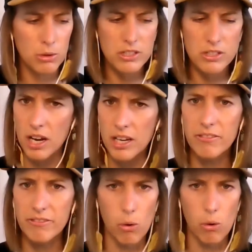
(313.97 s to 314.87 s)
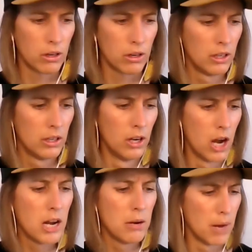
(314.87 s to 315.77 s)
are designing for.
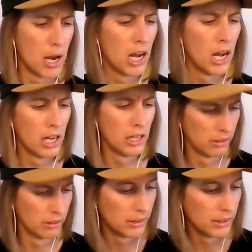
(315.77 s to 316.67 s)
Amen.